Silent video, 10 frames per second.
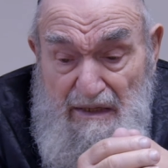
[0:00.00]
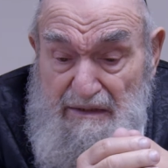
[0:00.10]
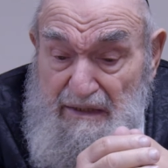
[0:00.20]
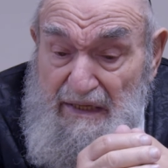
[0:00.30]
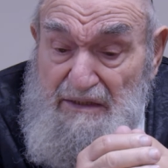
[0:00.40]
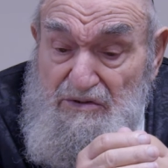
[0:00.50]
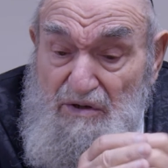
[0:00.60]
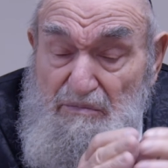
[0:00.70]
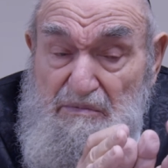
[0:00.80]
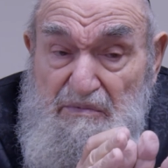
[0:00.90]
Then
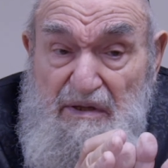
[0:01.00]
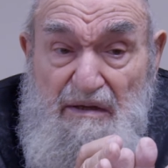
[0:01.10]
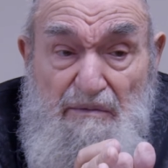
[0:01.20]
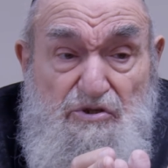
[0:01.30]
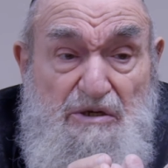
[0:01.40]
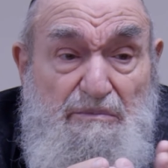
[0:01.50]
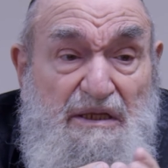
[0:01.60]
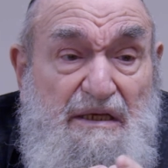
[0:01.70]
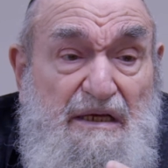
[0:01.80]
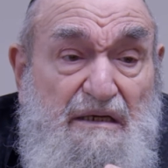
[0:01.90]
Tomim Tiyam
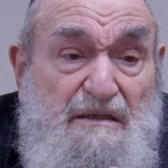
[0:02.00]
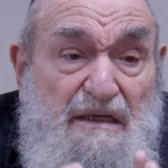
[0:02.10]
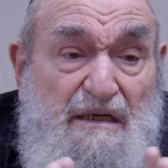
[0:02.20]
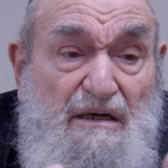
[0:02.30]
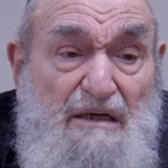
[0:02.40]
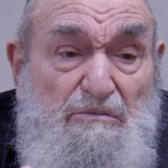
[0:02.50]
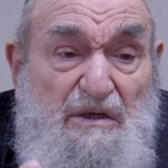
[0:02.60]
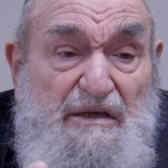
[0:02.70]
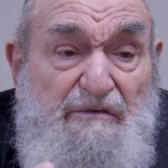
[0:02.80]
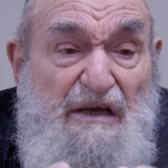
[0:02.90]
Shem Then God will
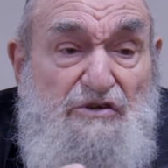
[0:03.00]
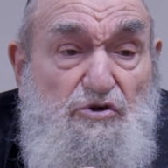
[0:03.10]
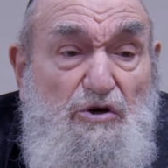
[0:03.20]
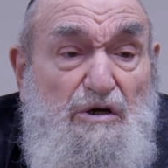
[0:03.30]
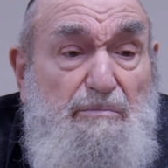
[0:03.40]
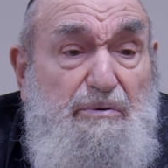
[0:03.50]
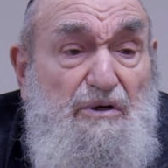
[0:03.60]
give you Ashkocha